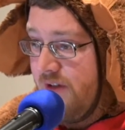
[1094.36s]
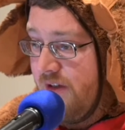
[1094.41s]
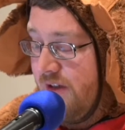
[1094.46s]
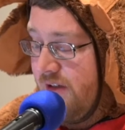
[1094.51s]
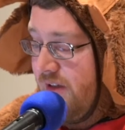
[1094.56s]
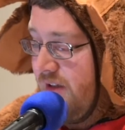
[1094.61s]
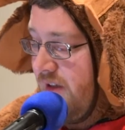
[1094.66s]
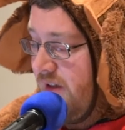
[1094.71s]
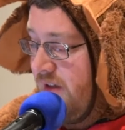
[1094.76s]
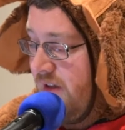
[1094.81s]

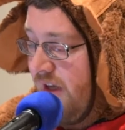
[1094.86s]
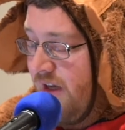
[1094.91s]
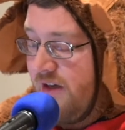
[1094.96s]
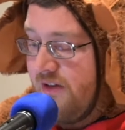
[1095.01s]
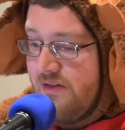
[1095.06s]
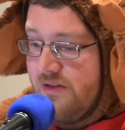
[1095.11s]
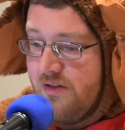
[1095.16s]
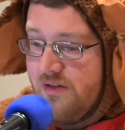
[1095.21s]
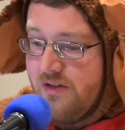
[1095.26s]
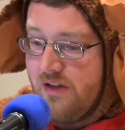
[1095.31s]
Indeed,
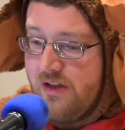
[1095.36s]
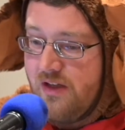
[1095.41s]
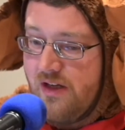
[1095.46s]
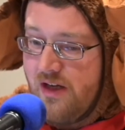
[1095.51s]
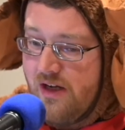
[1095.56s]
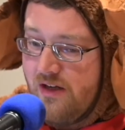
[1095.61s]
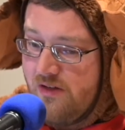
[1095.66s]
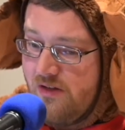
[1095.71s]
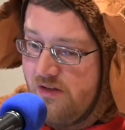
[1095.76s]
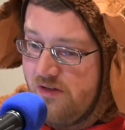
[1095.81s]
so it's like you
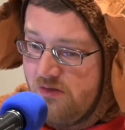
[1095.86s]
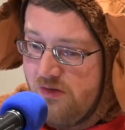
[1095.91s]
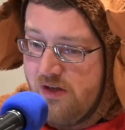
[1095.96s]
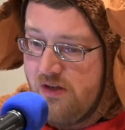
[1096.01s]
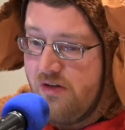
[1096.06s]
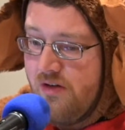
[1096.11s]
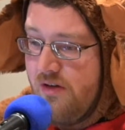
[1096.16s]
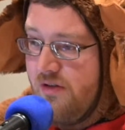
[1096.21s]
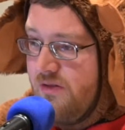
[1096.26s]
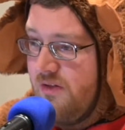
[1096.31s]
got
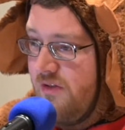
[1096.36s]
greeters,